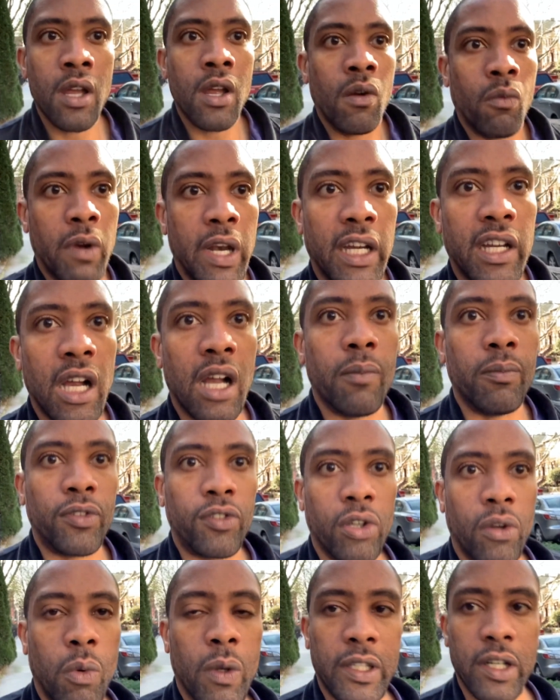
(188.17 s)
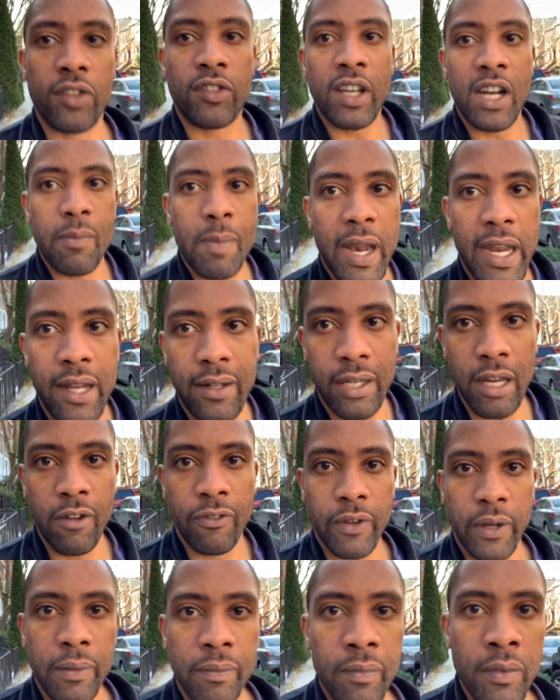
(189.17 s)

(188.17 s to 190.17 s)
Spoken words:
when it comes to what they're saying about Antifa.